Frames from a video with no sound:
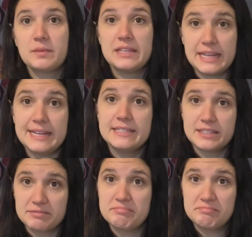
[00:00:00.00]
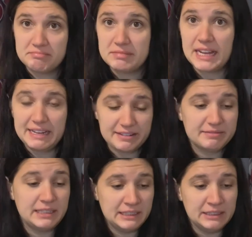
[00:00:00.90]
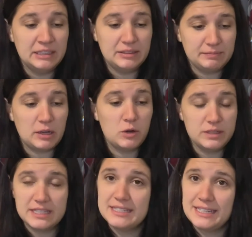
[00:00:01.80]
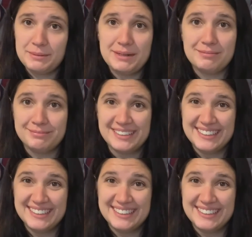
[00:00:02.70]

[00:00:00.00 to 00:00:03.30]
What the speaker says: It tastes like oats and cinnamon.